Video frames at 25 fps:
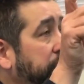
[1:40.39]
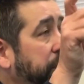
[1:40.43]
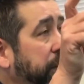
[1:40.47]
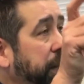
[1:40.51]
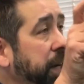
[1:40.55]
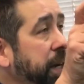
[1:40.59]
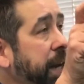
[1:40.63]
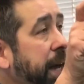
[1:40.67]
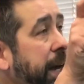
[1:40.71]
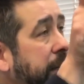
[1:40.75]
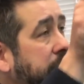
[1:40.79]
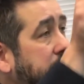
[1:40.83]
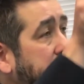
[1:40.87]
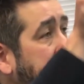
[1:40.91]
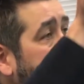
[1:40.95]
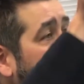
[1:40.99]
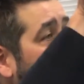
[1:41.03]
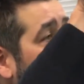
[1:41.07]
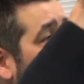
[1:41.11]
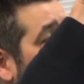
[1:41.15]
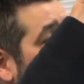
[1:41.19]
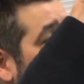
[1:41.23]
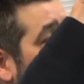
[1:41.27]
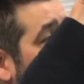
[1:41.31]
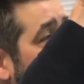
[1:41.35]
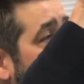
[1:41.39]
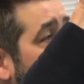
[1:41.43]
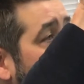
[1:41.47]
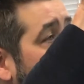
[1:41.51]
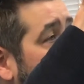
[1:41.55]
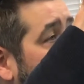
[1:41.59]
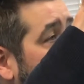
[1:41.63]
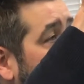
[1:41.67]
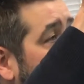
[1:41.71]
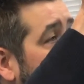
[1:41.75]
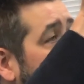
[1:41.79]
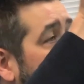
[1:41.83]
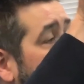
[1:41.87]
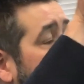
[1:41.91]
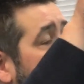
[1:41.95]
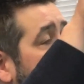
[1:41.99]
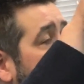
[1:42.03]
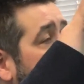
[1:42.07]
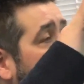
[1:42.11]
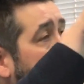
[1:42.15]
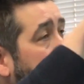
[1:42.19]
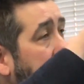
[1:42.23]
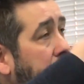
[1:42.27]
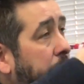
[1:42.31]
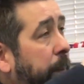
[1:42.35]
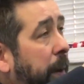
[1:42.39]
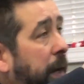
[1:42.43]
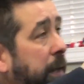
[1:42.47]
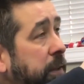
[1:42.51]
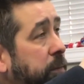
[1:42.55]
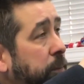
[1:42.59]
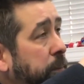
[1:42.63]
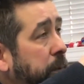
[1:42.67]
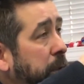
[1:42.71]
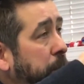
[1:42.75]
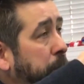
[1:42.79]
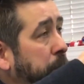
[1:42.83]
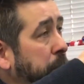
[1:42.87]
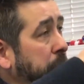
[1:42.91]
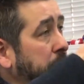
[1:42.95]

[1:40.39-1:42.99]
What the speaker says: the next step is you'll get possibly a